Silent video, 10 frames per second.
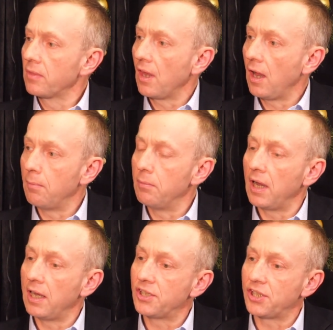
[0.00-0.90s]

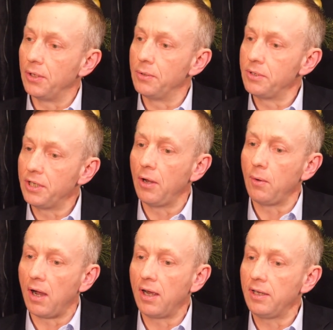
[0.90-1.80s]
And so, you
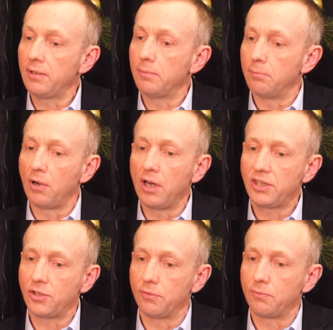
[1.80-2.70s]
know, my
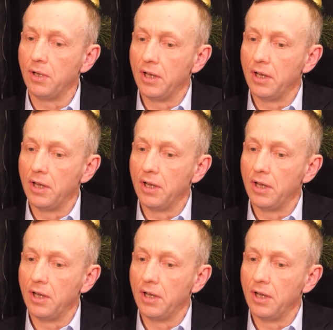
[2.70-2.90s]
sort of,